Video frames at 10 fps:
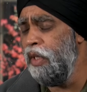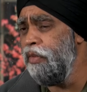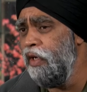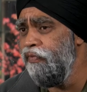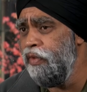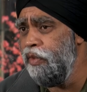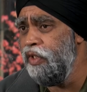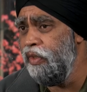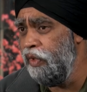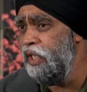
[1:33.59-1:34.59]
I'm comfortable
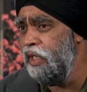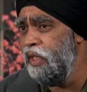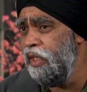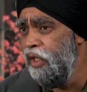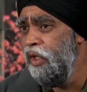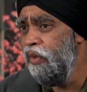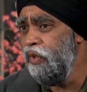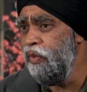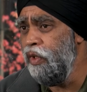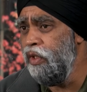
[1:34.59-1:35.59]
that right now that
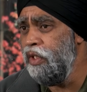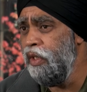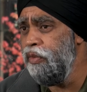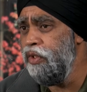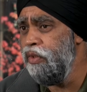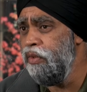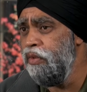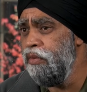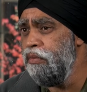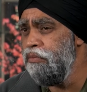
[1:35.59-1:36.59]
we will come
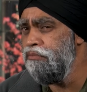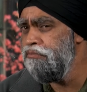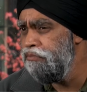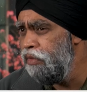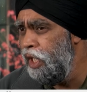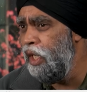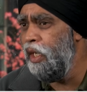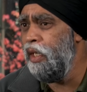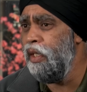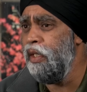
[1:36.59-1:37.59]
to
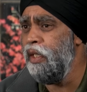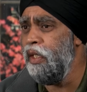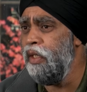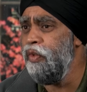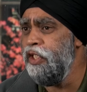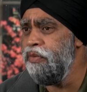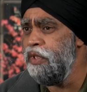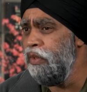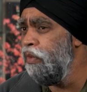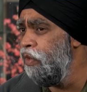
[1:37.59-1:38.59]
Uh, arrangement
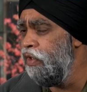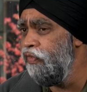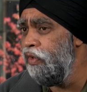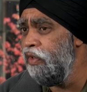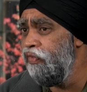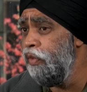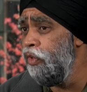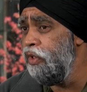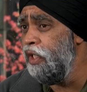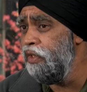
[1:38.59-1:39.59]
that will work for, for
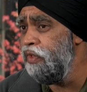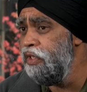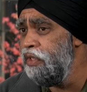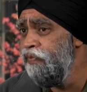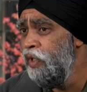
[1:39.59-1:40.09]
both countries.